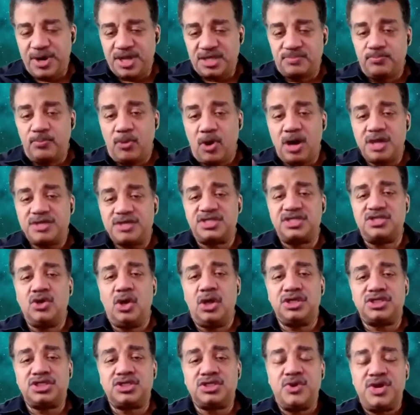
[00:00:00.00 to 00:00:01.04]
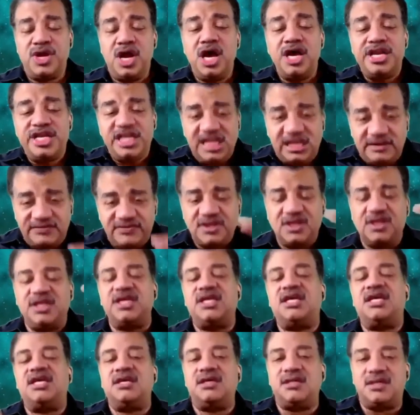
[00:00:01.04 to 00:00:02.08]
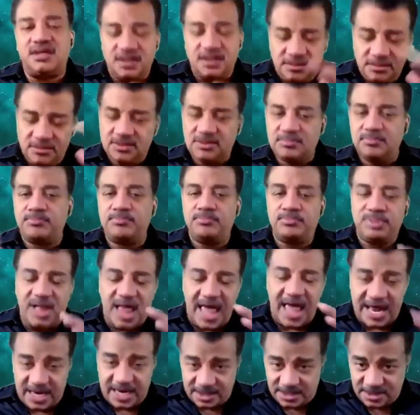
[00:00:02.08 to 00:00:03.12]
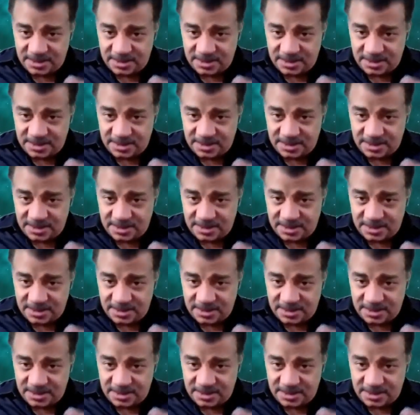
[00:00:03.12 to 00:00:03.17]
point is, Mars is also an unevenly heated planet.